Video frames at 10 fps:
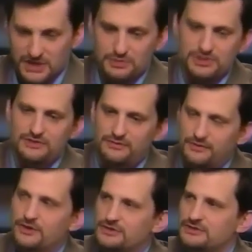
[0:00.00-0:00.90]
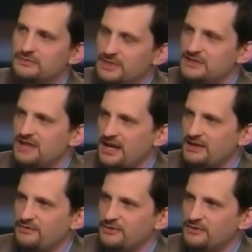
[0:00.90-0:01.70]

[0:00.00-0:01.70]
This was the first Miyazaki